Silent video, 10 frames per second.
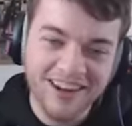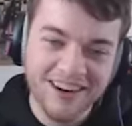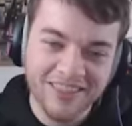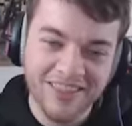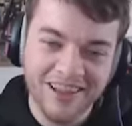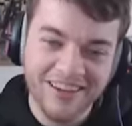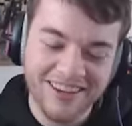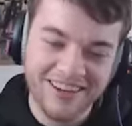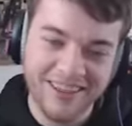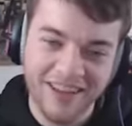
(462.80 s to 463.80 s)
your lo
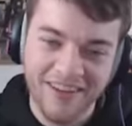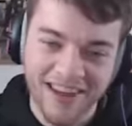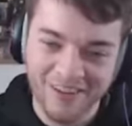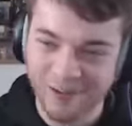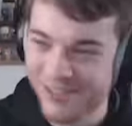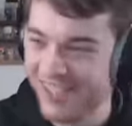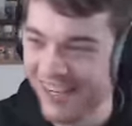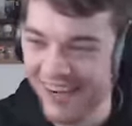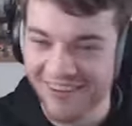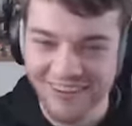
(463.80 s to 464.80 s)
your love handles were
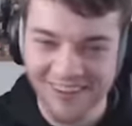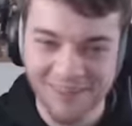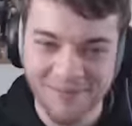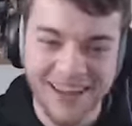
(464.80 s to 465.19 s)
sticking out a little